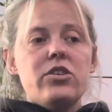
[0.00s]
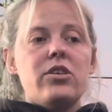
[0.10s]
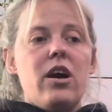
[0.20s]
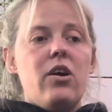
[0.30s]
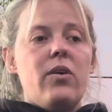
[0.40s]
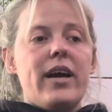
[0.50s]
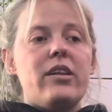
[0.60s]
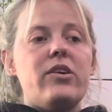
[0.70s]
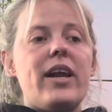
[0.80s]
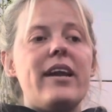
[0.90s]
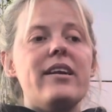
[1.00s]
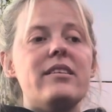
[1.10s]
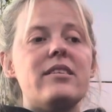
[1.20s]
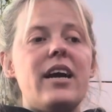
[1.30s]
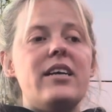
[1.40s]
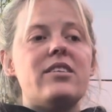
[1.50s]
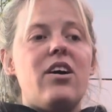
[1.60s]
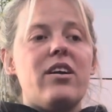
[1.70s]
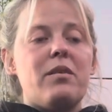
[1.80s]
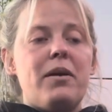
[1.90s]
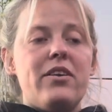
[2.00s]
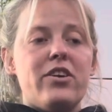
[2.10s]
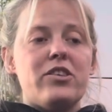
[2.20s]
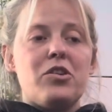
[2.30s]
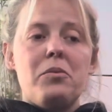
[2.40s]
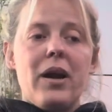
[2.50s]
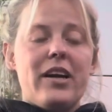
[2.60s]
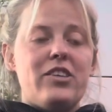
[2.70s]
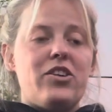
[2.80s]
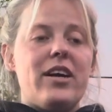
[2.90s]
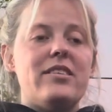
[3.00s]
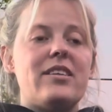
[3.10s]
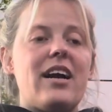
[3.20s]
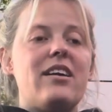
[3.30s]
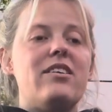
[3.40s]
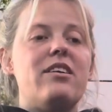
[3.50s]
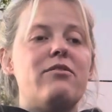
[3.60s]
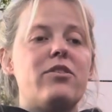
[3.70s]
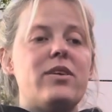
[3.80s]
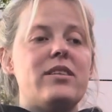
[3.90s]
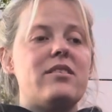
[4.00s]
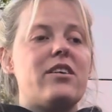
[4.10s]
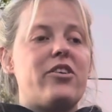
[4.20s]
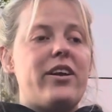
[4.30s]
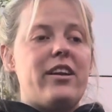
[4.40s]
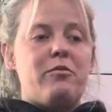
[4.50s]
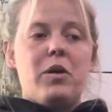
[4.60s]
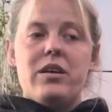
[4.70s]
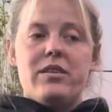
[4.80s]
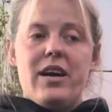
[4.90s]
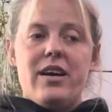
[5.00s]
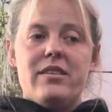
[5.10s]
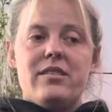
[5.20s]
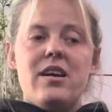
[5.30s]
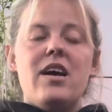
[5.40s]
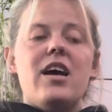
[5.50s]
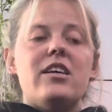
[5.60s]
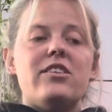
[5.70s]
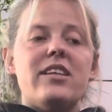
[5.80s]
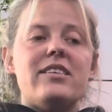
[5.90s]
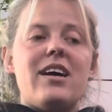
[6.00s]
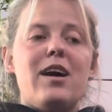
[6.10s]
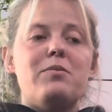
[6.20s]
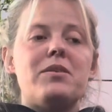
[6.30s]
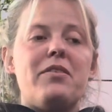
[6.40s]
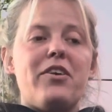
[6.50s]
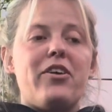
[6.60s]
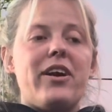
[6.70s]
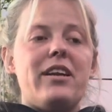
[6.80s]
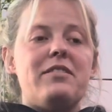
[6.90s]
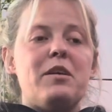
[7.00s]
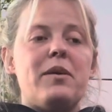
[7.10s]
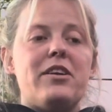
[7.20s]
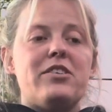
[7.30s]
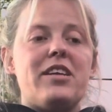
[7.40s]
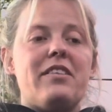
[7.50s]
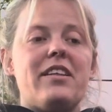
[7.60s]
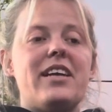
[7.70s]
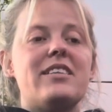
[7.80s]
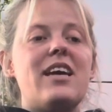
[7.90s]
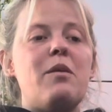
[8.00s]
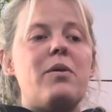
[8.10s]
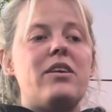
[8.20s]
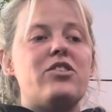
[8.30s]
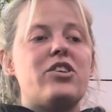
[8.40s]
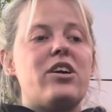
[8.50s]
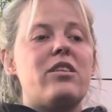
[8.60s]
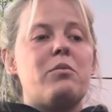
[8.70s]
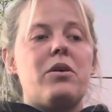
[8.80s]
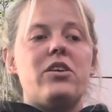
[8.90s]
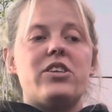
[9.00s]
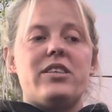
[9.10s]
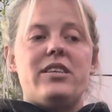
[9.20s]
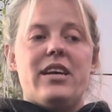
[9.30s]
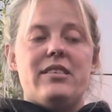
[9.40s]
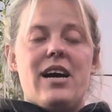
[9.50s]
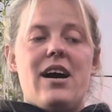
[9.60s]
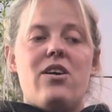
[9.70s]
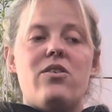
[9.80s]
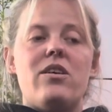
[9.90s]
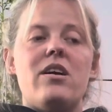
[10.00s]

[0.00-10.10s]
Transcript: So include any insights on competitors or market trends that could influence the creative process. So this helps the creative team understand the landscape and ensure the project stands out.